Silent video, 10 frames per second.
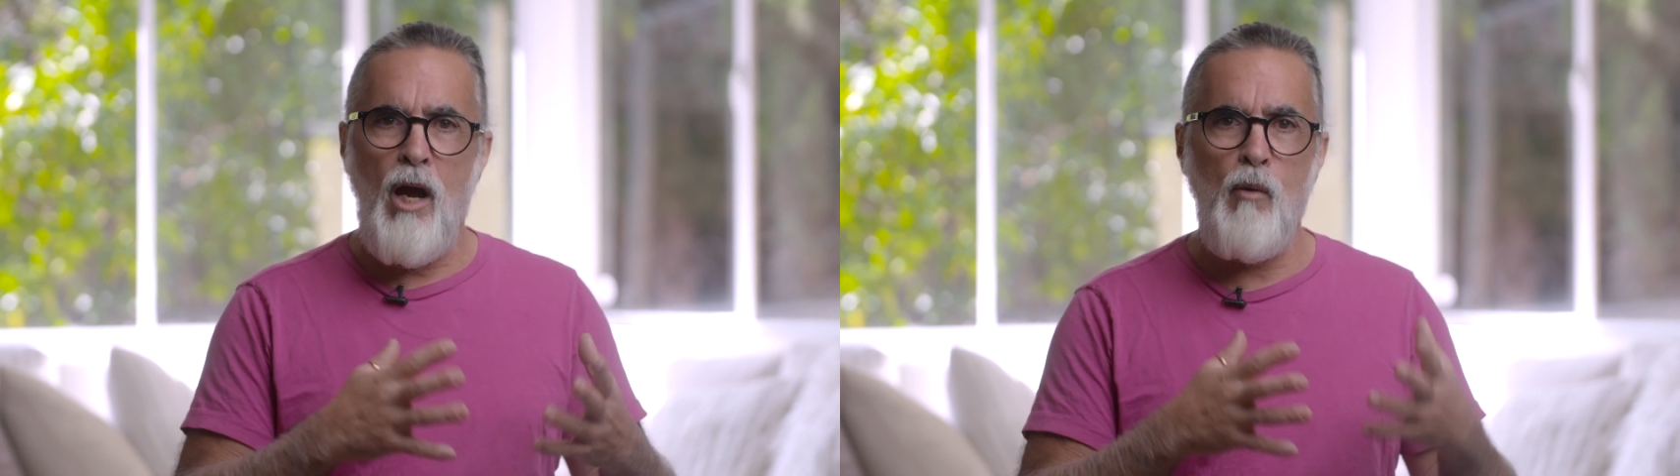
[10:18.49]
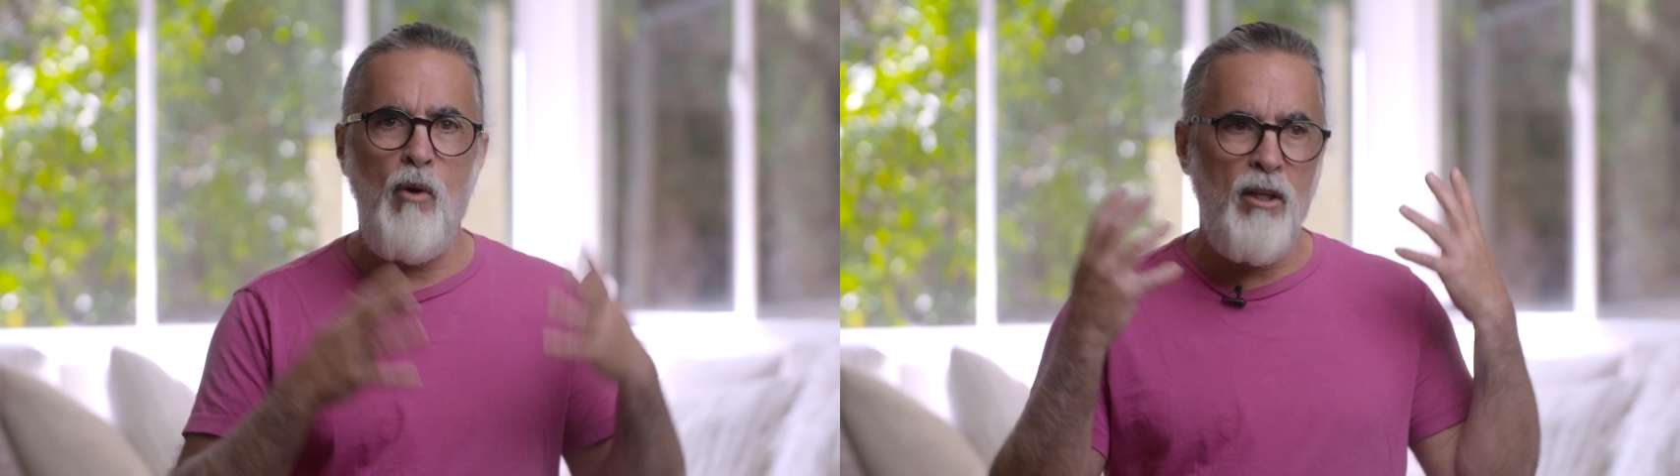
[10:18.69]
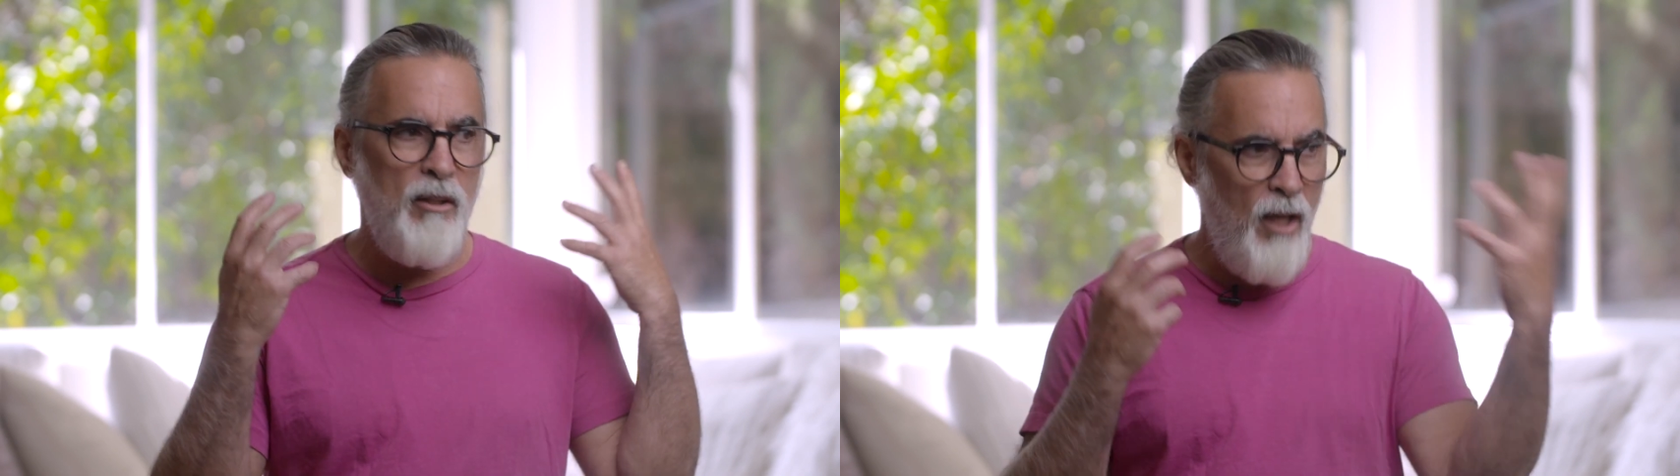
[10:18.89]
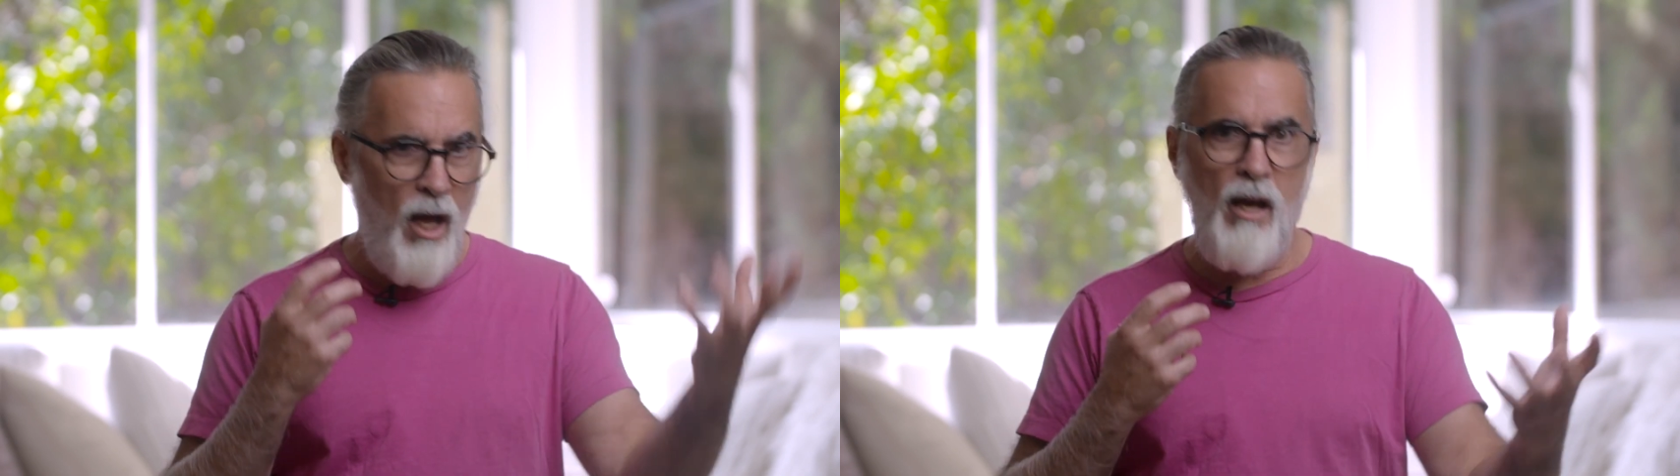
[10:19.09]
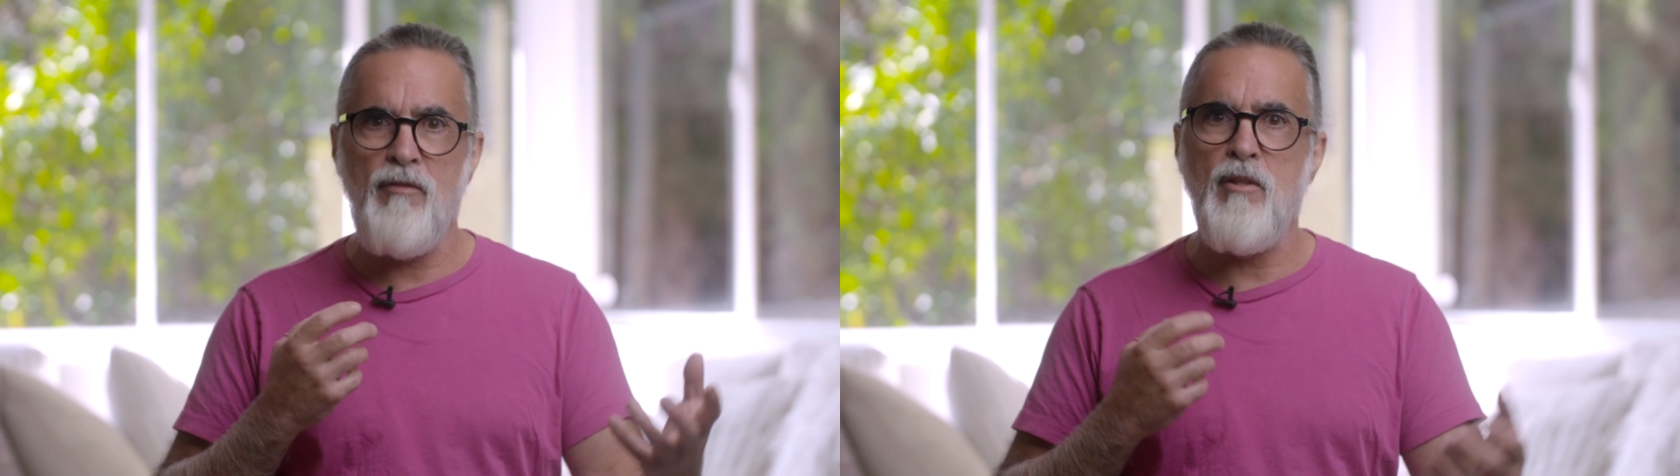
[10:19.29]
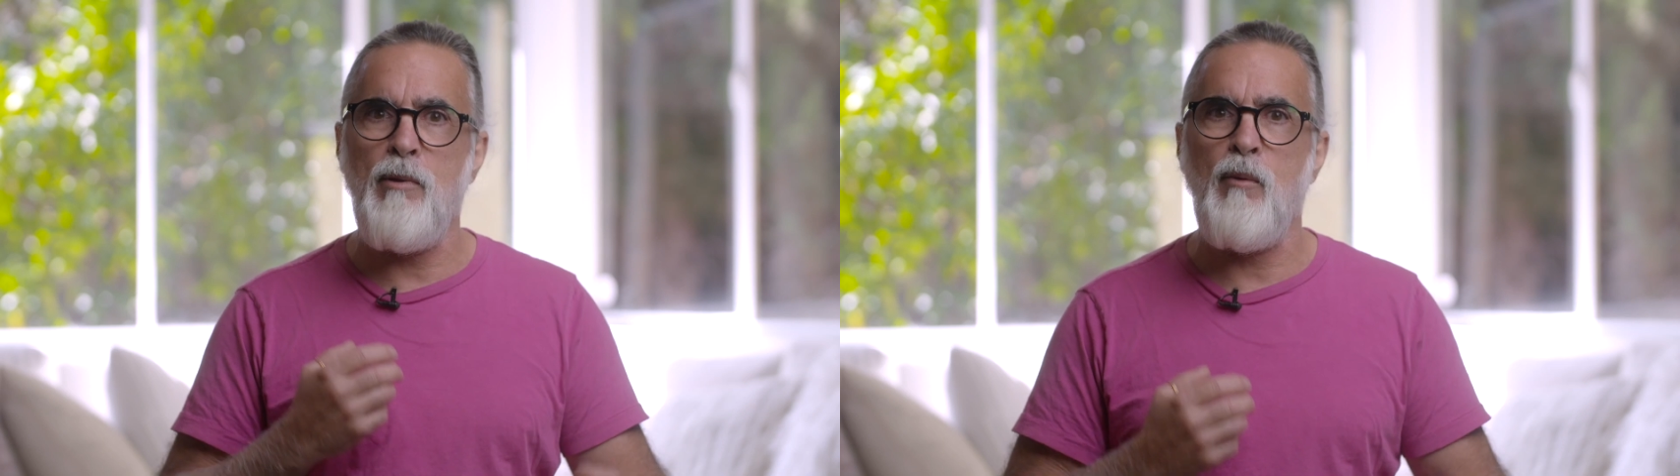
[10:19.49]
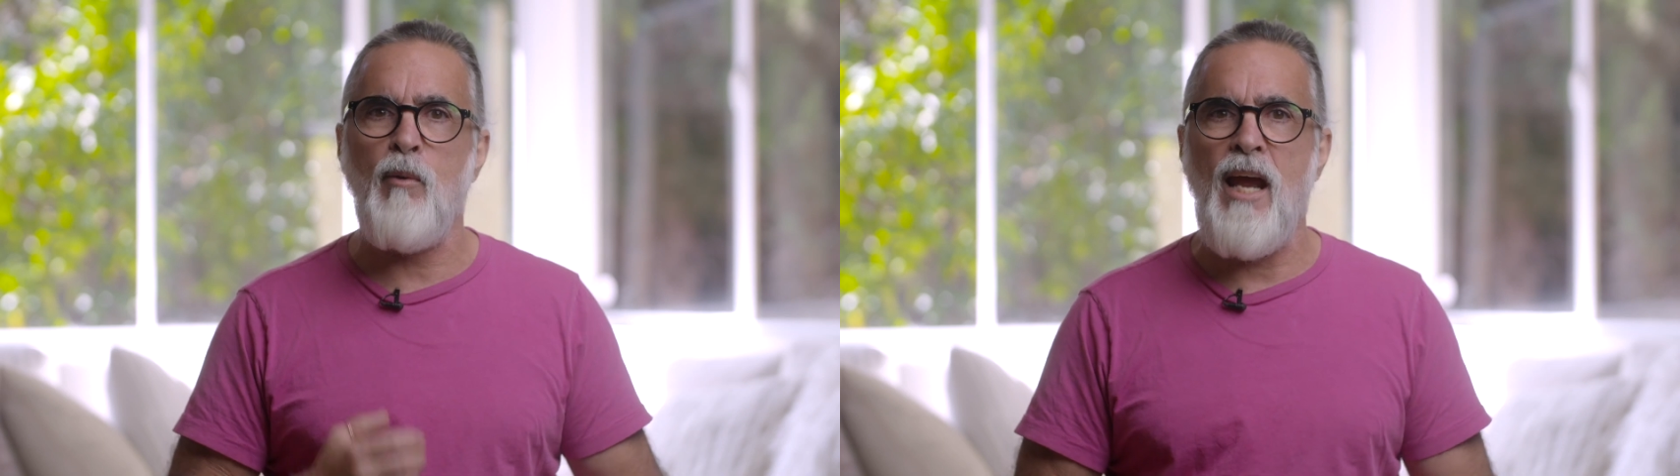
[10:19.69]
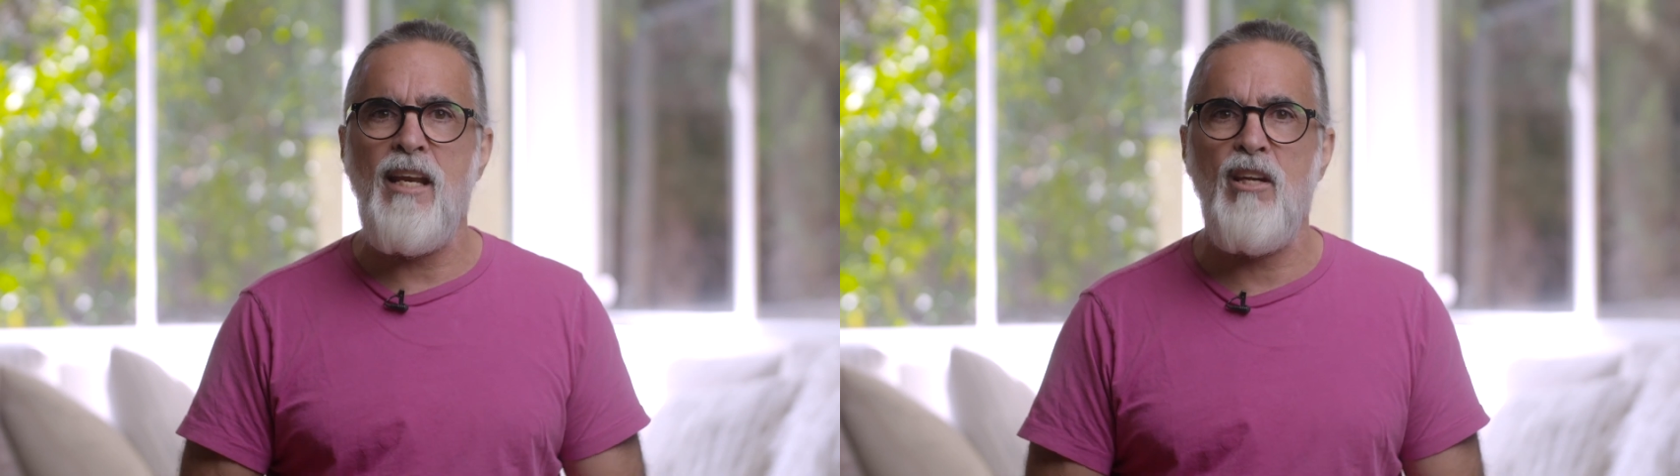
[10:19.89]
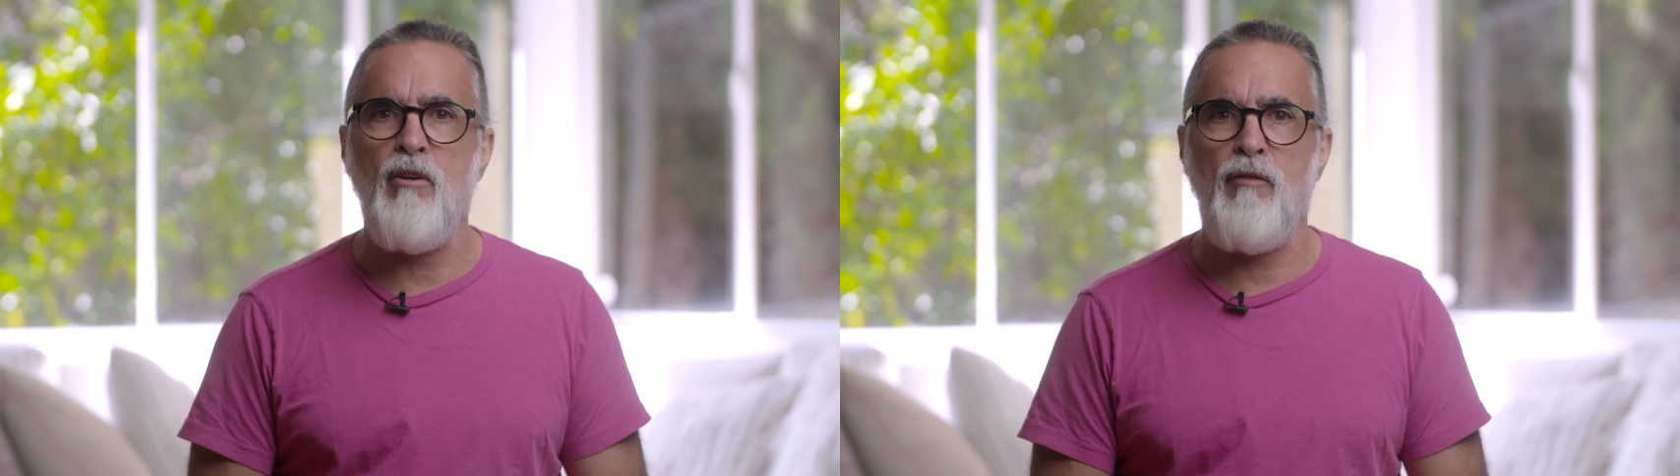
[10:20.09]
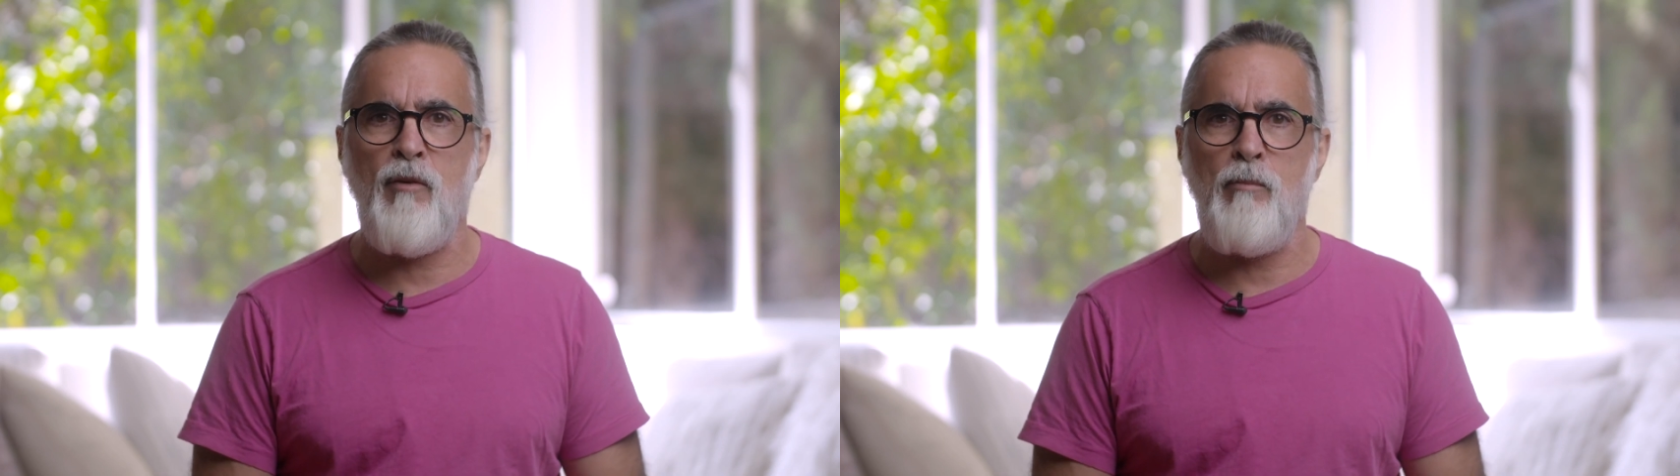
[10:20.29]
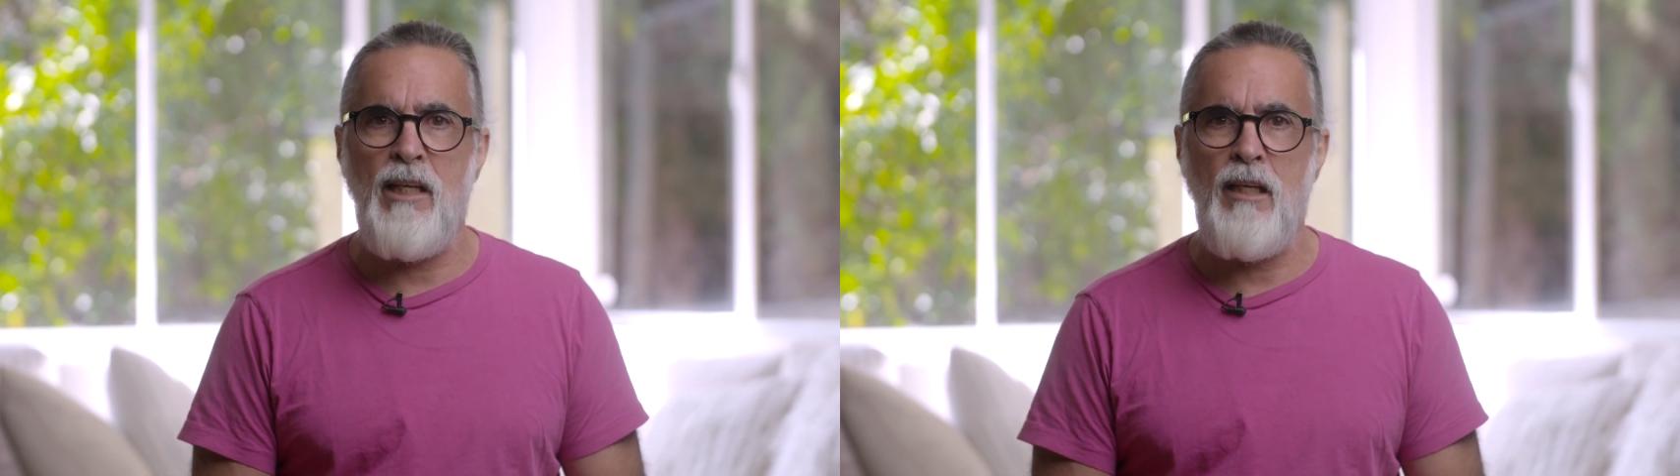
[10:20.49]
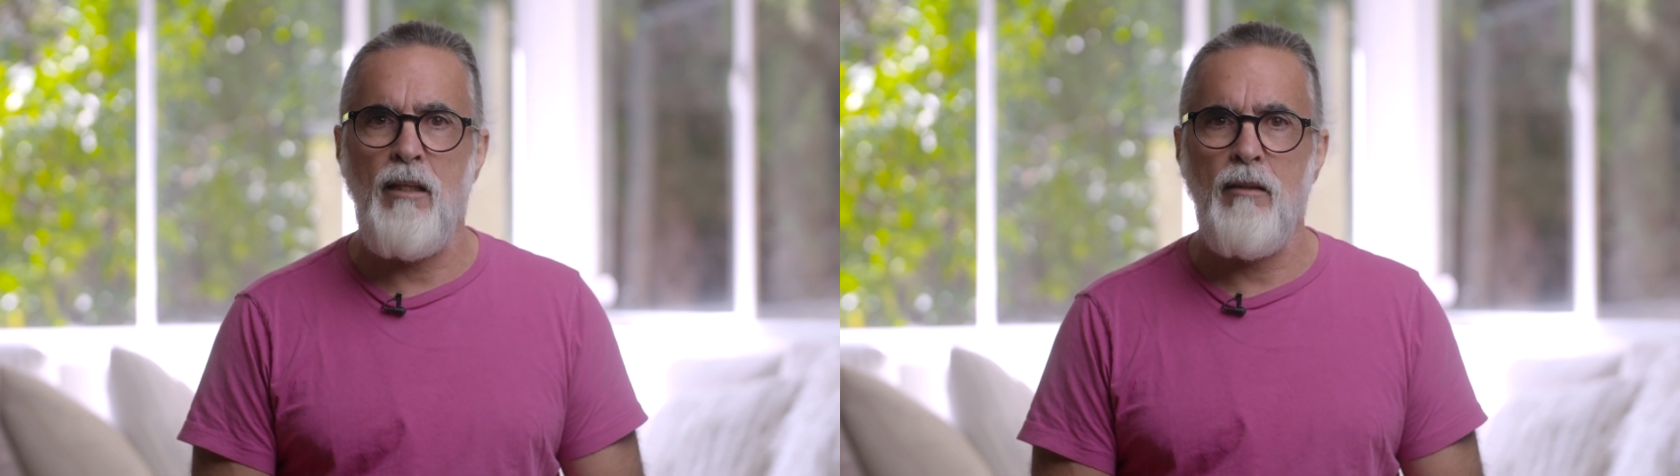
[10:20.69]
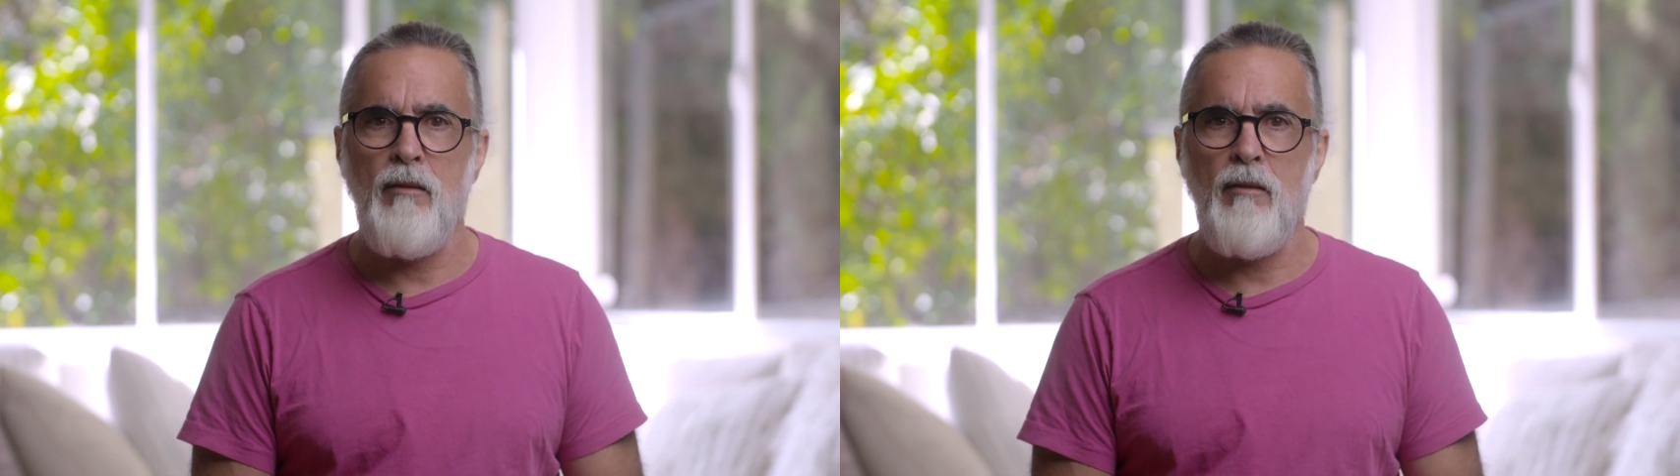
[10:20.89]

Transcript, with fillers: I want love to be right here for me.